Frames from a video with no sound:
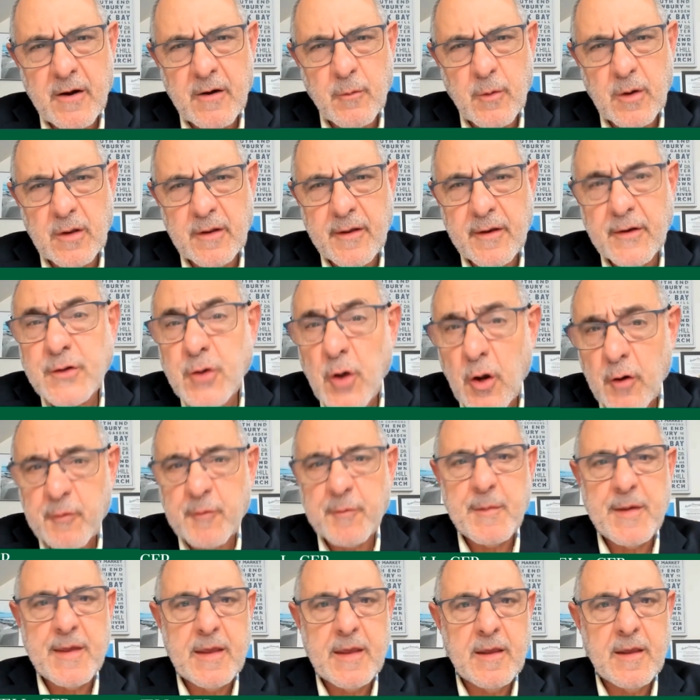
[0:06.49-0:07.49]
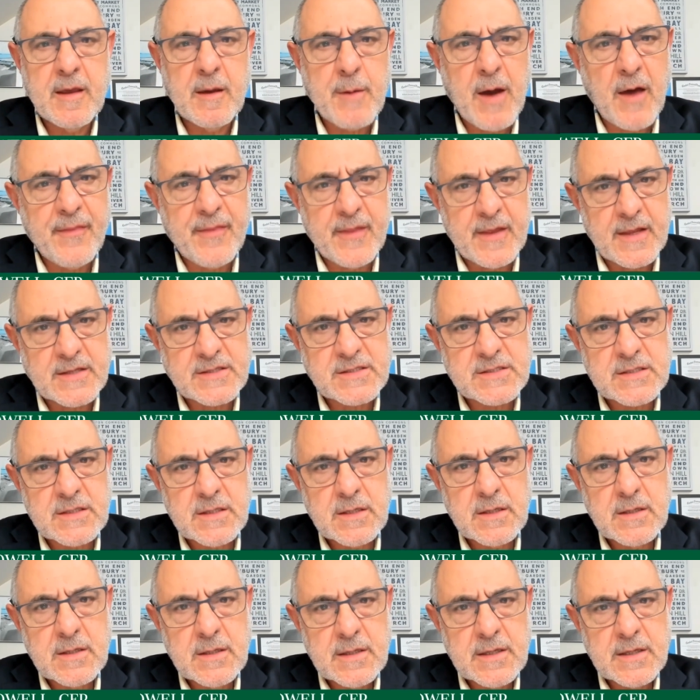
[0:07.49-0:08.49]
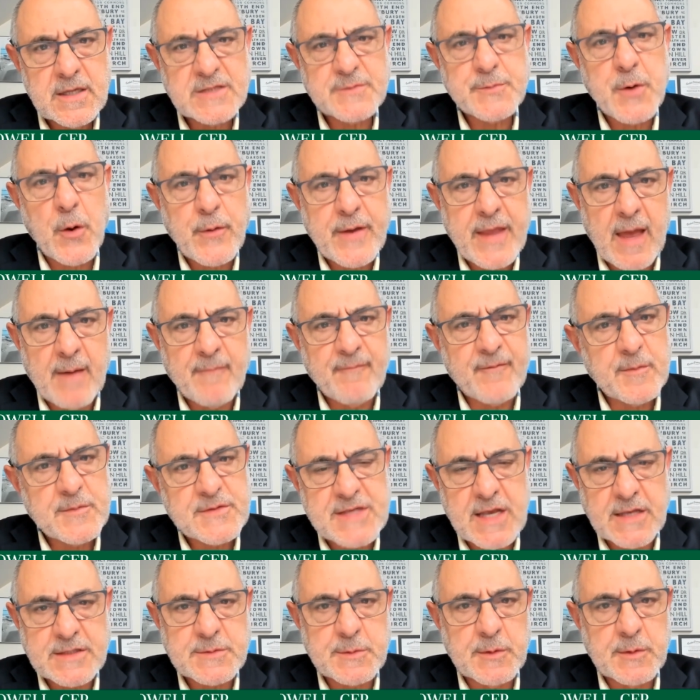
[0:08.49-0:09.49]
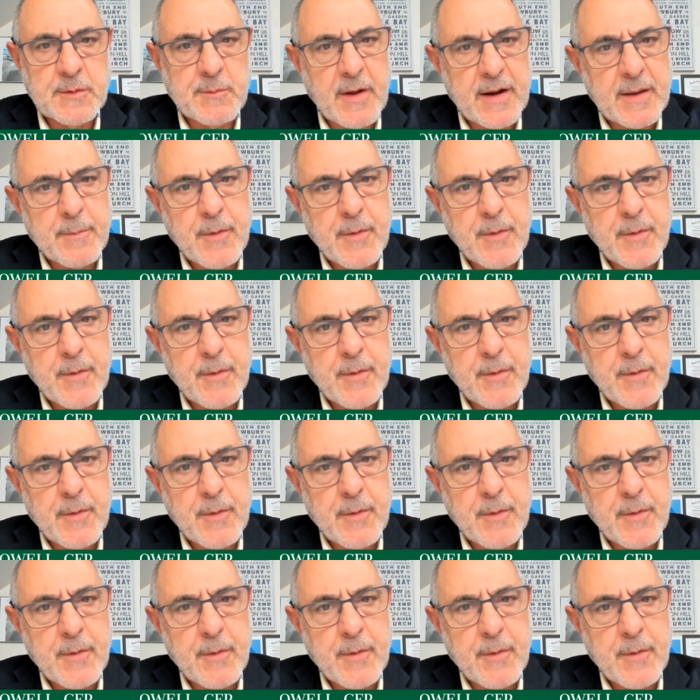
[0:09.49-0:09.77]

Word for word: Well, here to talk with me about this is Beau Kemp from Sensible Money.